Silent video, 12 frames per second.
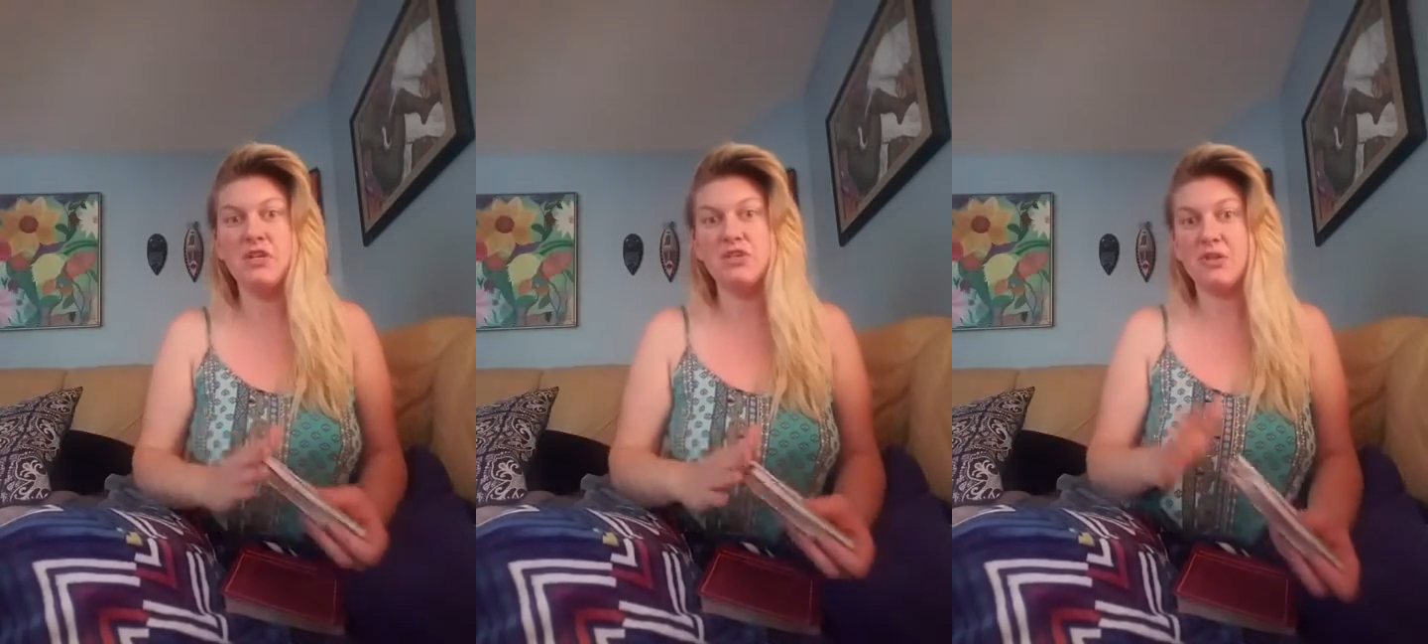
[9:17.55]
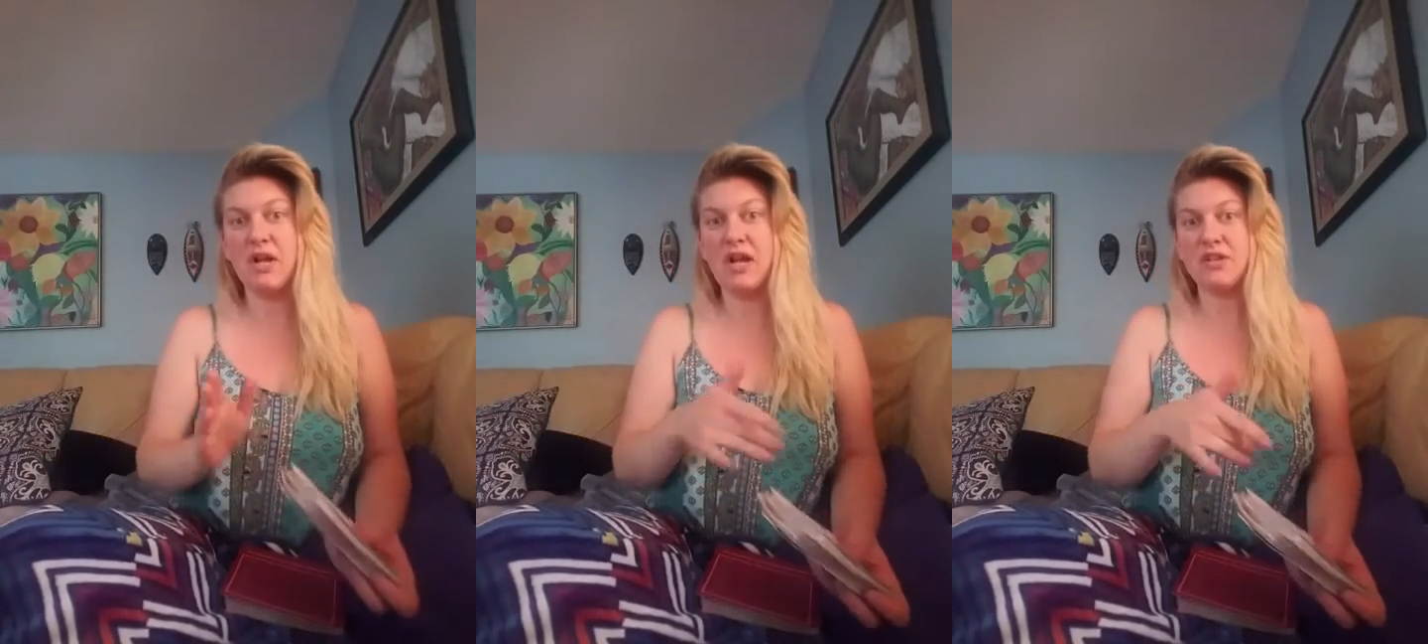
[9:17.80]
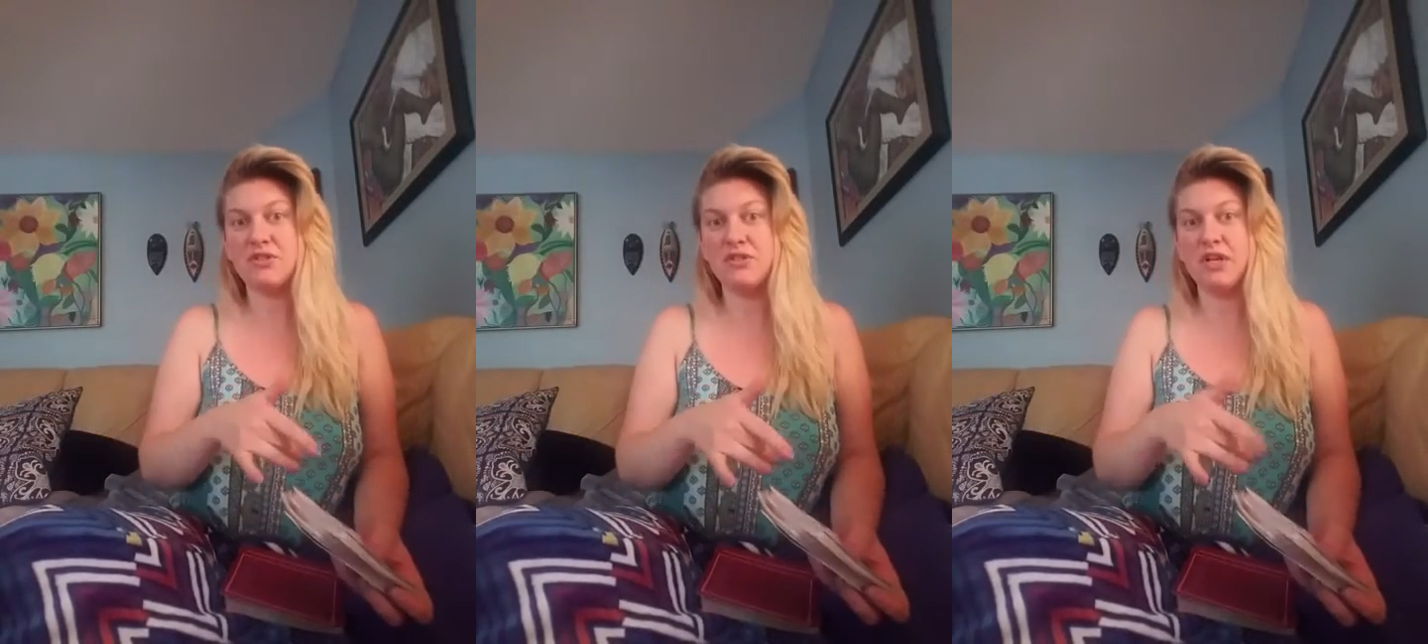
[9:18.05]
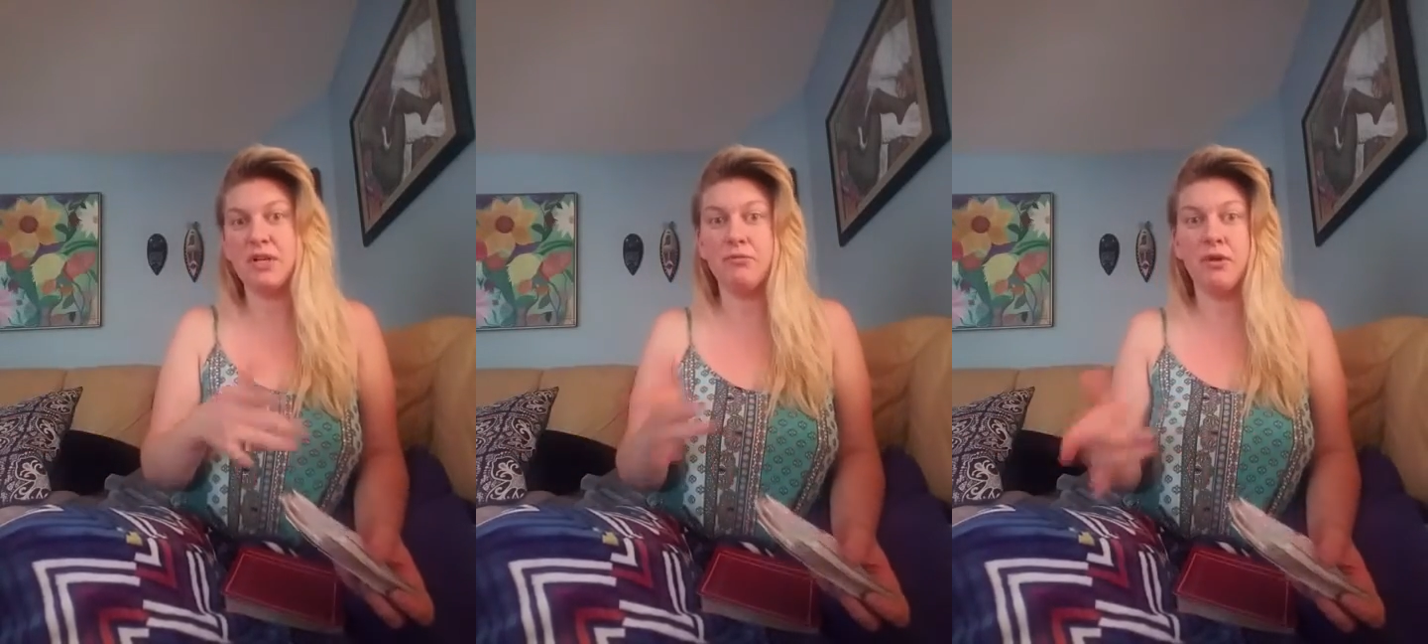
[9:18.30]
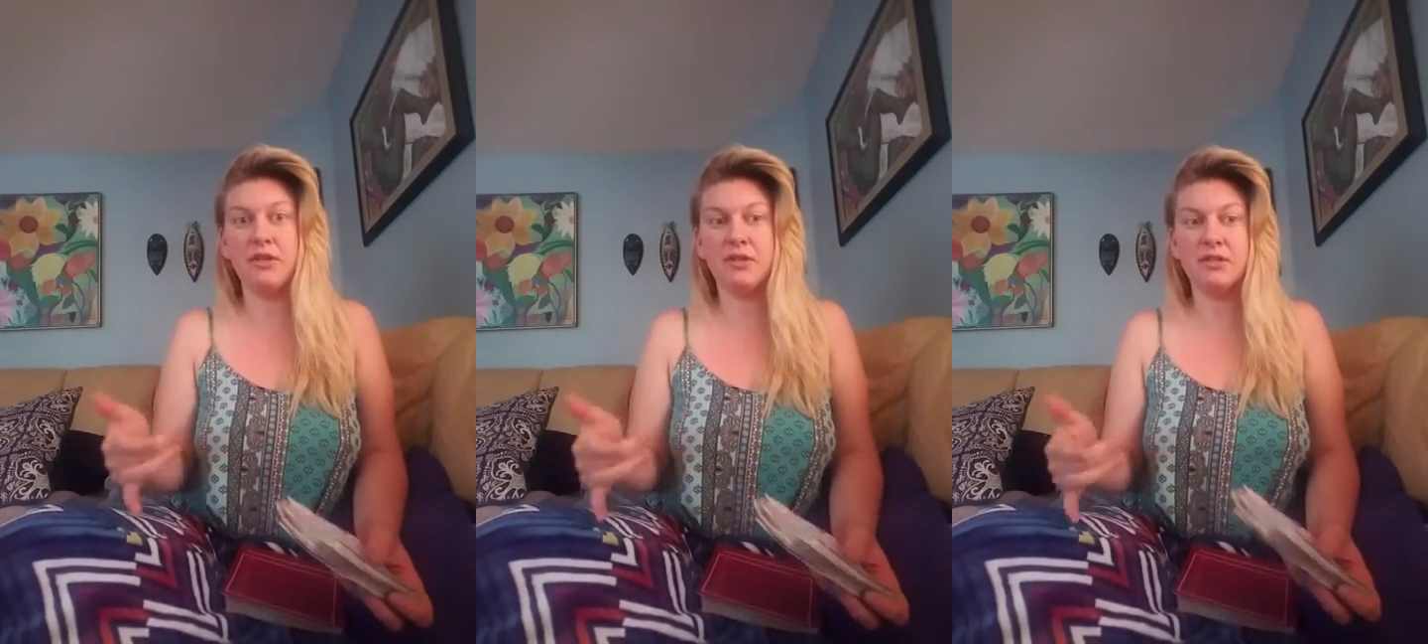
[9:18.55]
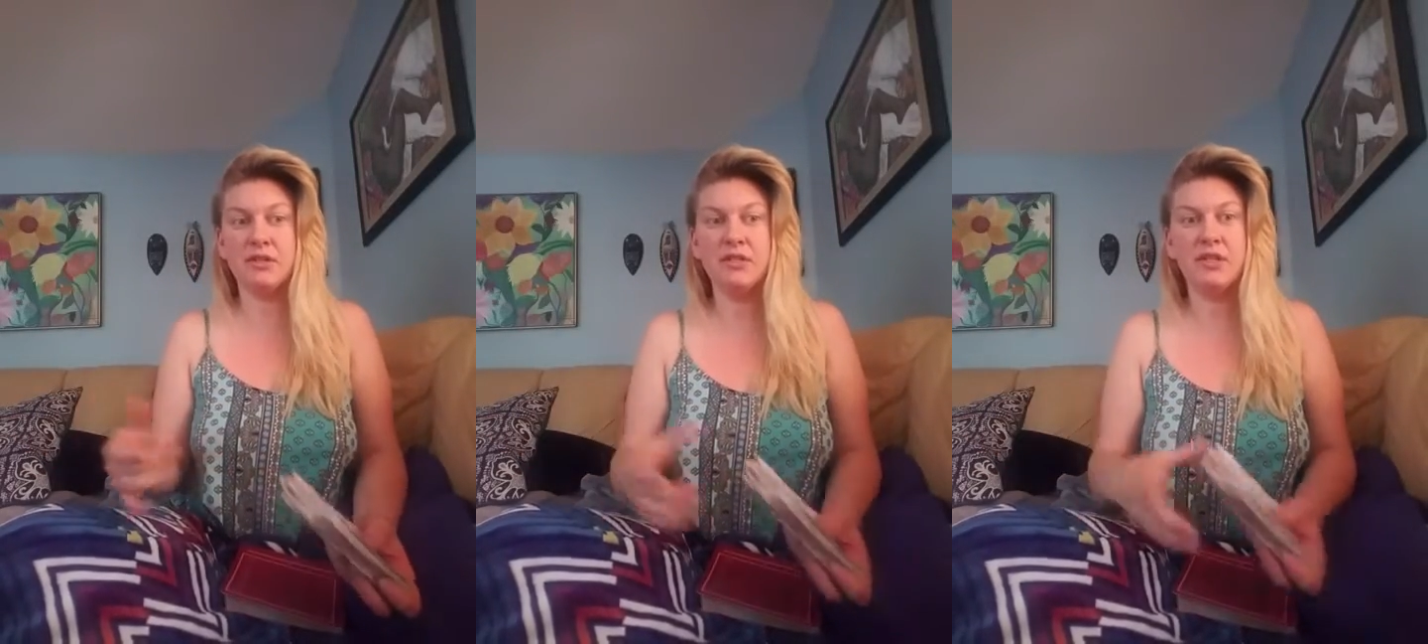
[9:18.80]
So actually,
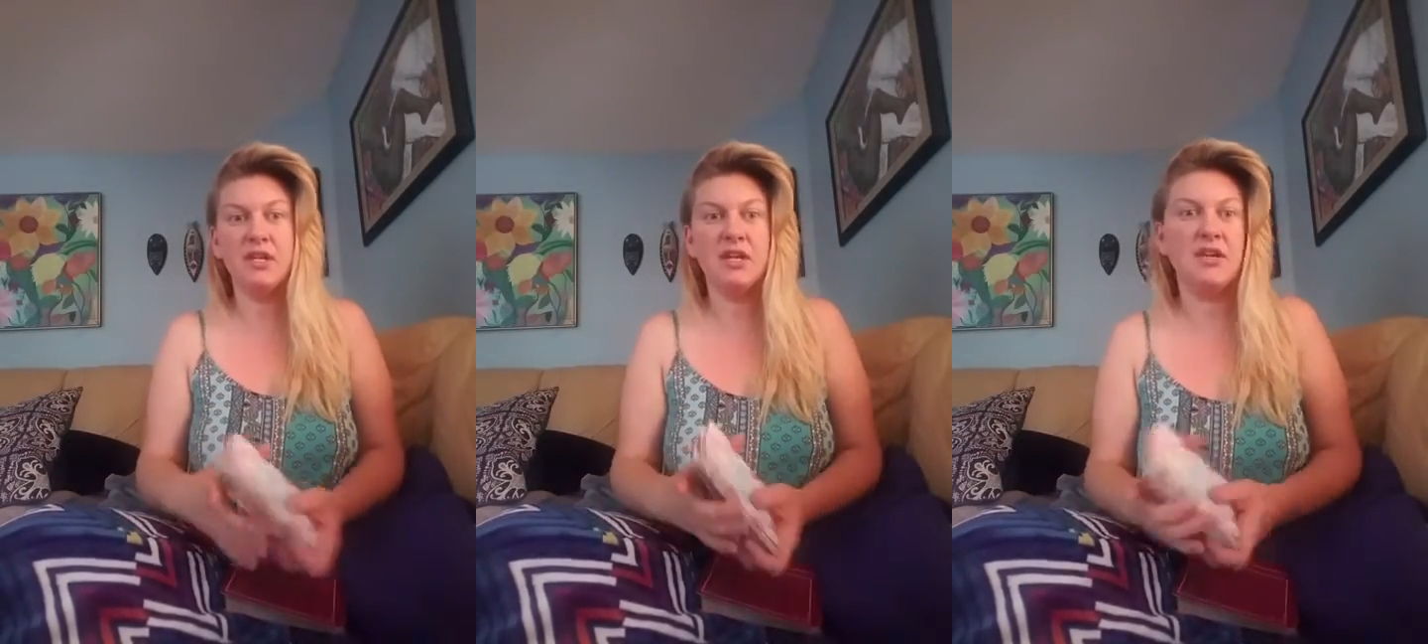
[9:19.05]
ironically,